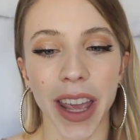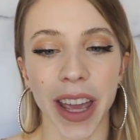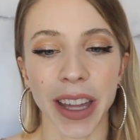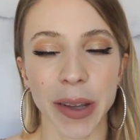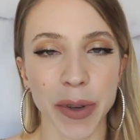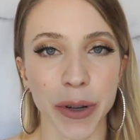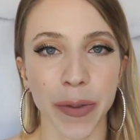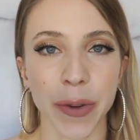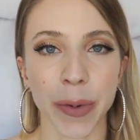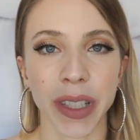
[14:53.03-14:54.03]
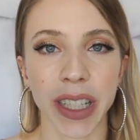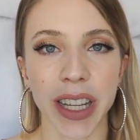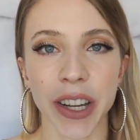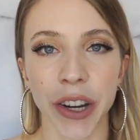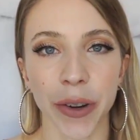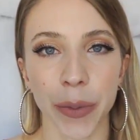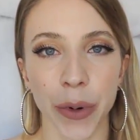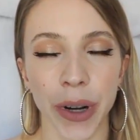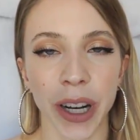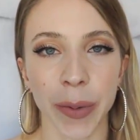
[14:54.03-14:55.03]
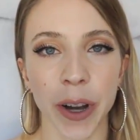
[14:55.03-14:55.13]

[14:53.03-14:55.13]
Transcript: and let me know if you want to hear more